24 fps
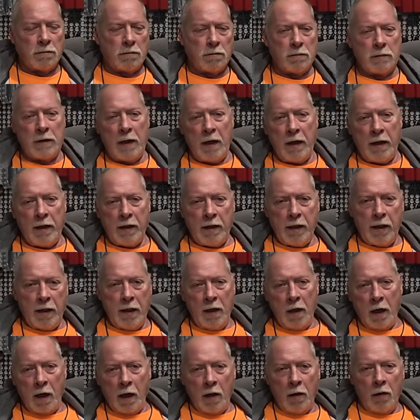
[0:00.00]
LED
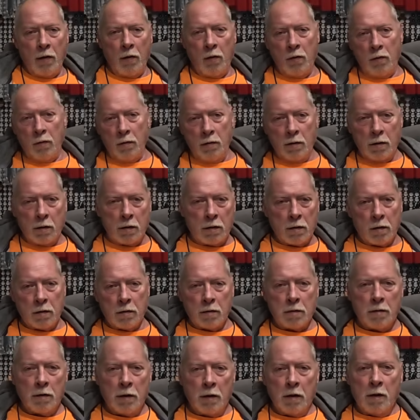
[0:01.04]
glow or
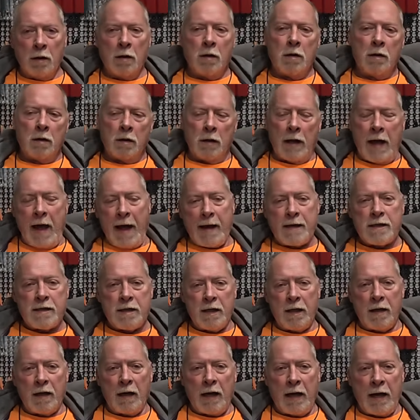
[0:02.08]

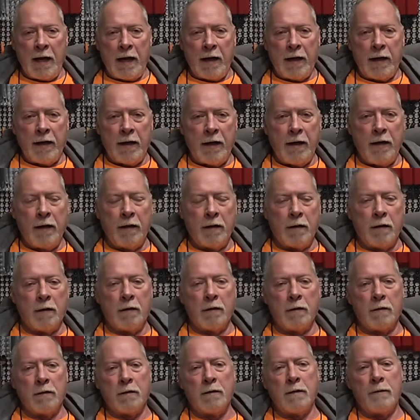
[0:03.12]
accent lighting
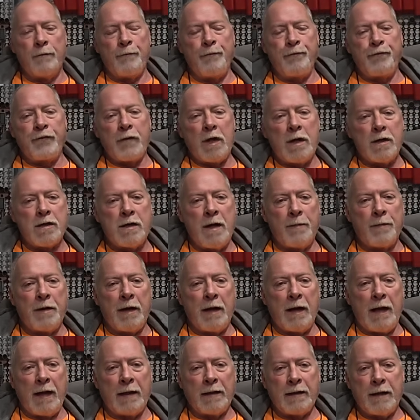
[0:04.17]
or something
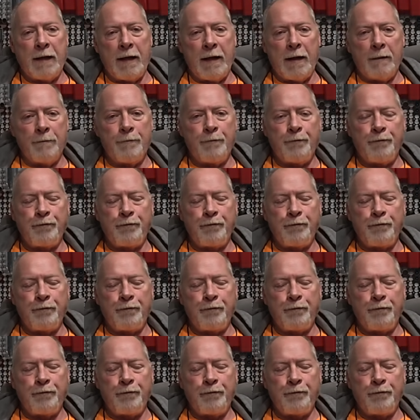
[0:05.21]
like that.